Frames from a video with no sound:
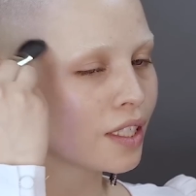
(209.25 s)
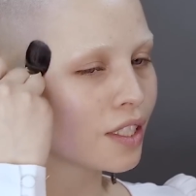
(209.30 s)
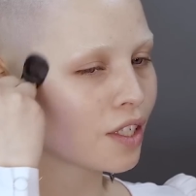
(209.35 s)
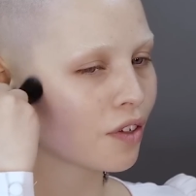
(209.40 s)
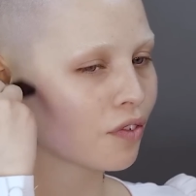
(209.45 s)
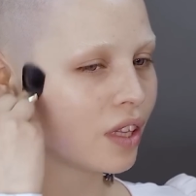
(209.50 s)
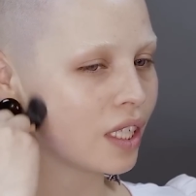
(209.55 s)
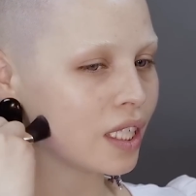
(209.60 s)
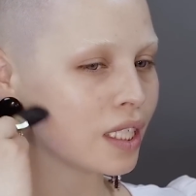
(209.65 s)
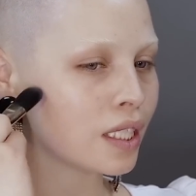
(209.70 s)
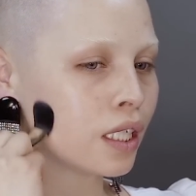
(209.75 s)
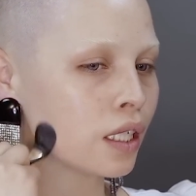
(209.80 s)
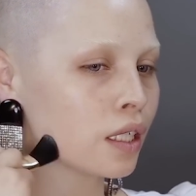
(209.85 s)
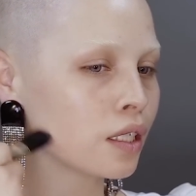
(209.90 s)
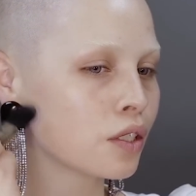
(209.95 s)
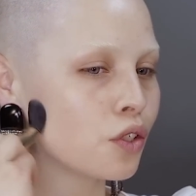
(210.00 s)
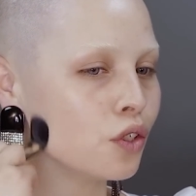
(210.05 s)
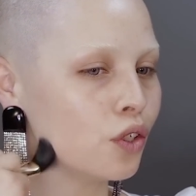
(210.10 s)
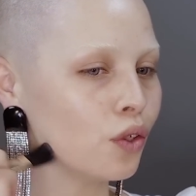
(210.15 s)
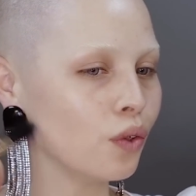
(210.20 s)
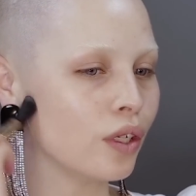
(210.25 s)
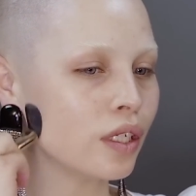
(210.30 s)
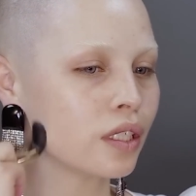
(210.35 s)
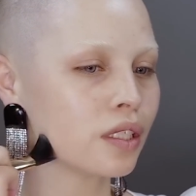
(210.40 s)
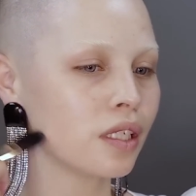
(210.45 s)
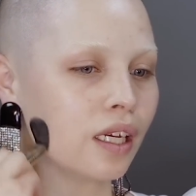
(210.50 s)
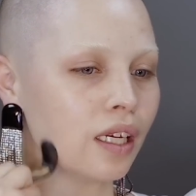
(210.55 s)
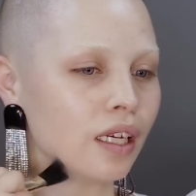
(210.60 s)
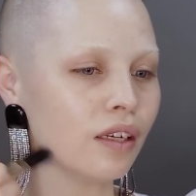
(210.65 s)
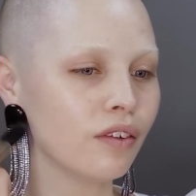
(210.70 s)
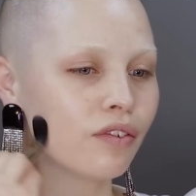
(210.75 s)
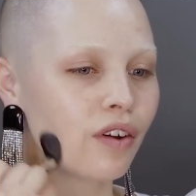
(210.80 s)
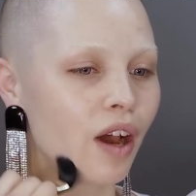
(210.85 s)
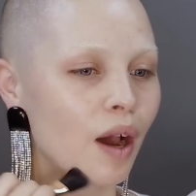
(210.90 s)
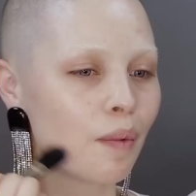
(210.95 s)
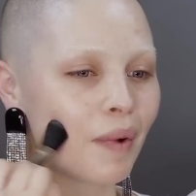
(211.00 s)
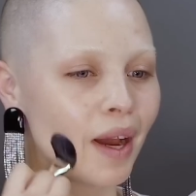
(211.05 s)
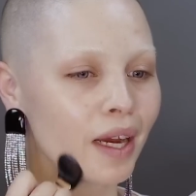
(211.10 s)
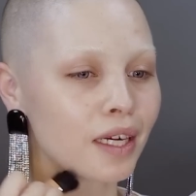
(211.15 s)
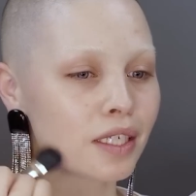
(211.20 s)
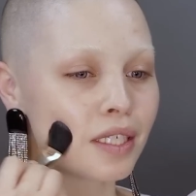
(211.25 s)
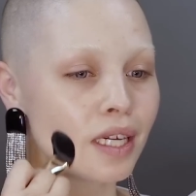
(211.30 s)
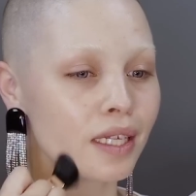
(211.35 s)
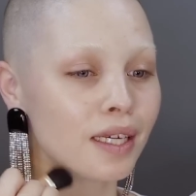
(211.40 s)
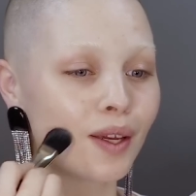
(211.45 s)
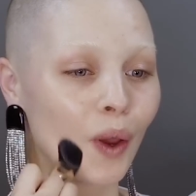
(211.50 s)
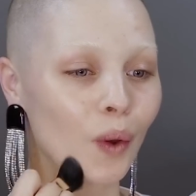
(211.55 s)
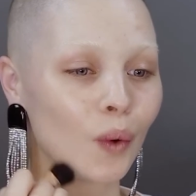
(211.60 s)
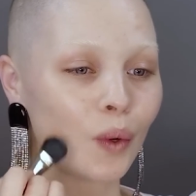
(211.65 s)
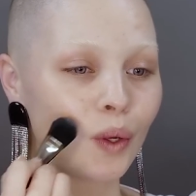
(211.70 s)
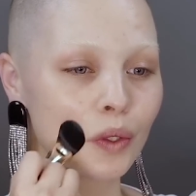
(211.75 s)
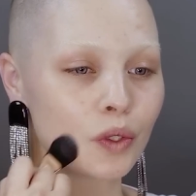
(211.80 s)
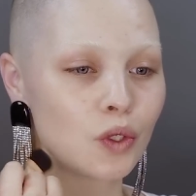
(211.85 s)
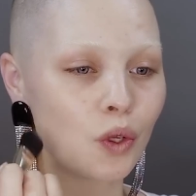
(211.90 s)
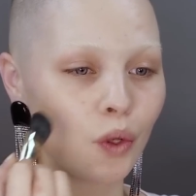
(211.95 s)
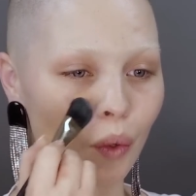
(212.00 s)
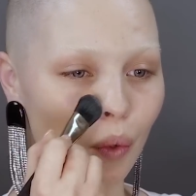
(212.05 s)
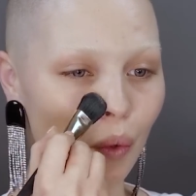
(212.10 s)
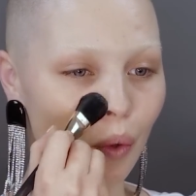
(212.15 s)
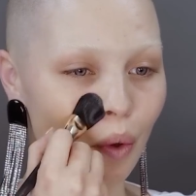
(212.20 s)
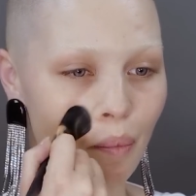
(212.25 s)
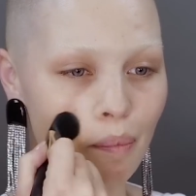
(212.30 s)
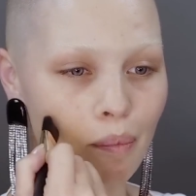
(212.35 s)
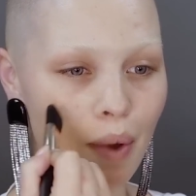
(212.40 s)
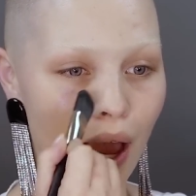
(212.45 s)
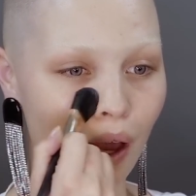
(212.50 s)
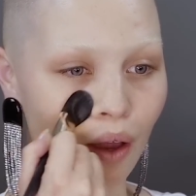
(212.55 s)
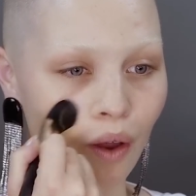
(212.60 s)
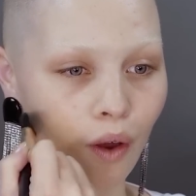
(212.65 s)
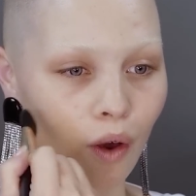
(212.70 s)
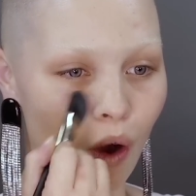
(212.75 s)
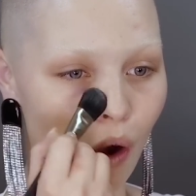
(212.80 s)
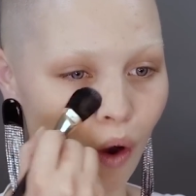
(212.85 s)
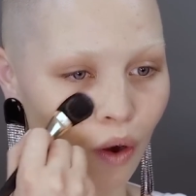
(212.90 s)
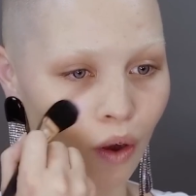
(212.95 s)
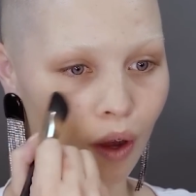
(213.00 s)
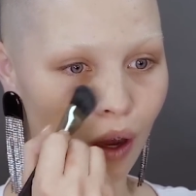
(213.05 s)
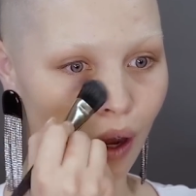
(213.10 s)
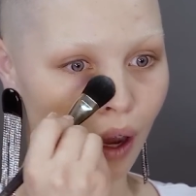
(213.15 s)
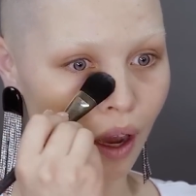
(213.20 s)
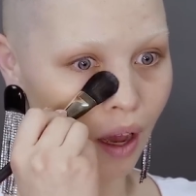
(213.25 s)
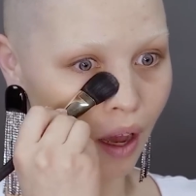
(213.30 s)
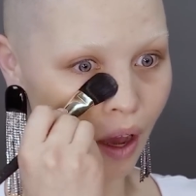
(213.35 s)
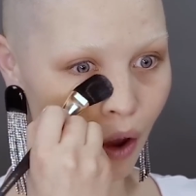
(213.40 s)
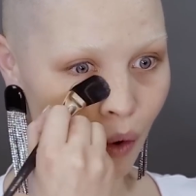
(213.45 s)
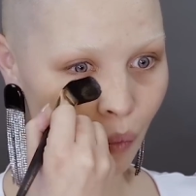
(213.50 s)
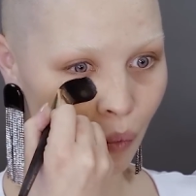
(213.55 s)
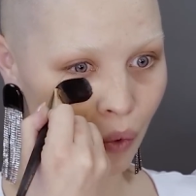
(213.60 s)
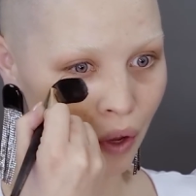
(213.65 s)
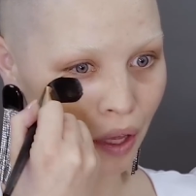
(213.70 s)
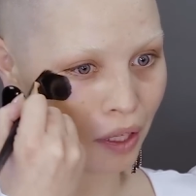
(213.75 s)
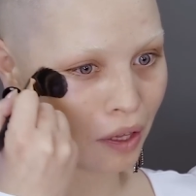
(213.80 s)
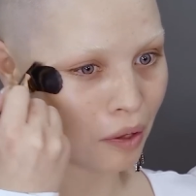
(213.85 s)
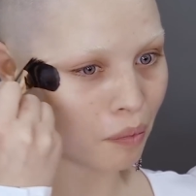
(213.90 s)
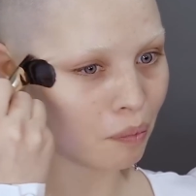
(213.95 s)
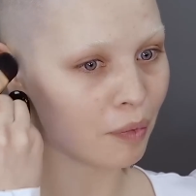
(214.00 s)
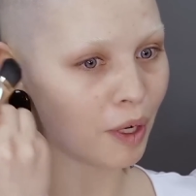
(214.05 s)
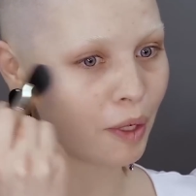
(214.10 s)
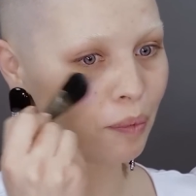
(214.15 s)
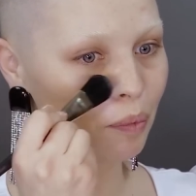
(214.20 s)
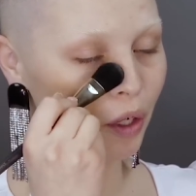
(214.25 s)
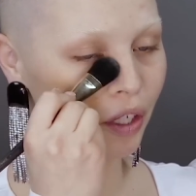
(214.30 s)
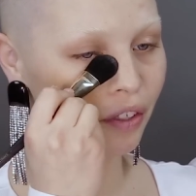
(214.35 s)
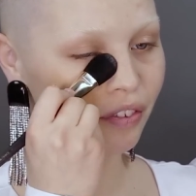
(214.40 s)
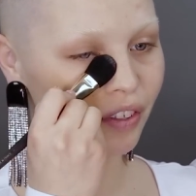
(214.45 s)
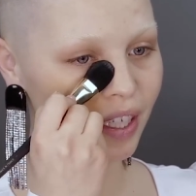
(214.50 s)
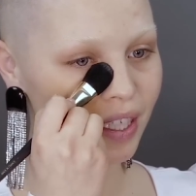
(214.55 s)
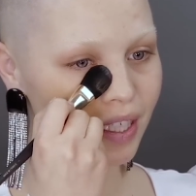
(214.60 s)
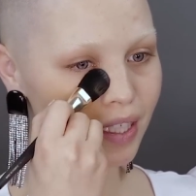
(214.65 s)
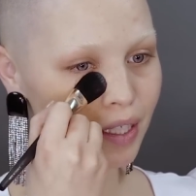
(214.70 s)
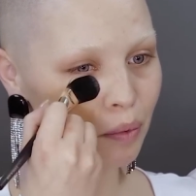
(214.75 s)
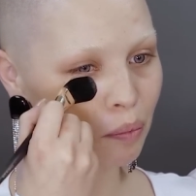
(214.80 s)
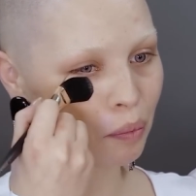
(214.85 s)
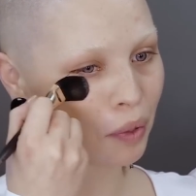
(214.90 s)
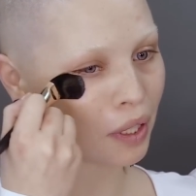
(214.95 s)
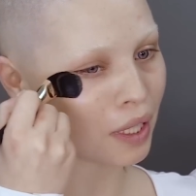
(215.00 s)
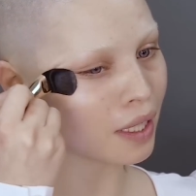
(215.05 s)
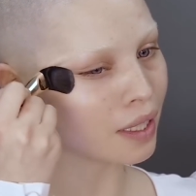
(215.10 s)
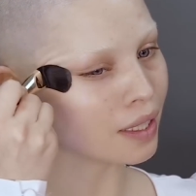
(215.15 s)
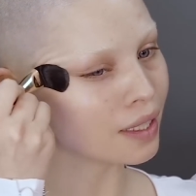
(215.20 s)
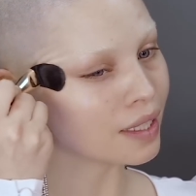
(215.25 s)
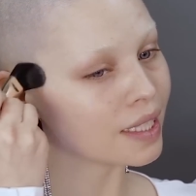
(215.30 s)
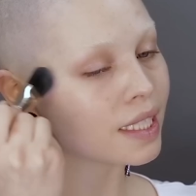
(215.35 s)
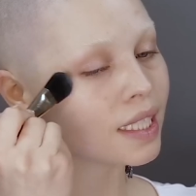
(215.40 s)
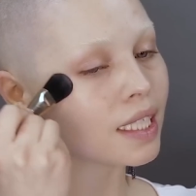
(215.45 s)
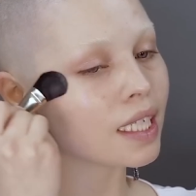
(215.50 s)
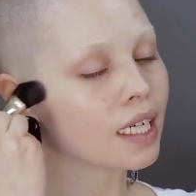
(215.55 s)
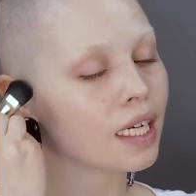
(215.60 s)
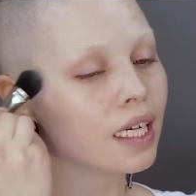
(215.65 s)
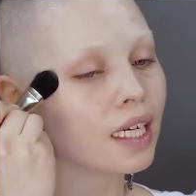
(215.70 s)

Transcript: So for this year's New Year's Eve, I'm actually going to Bangkok with my boyfriend because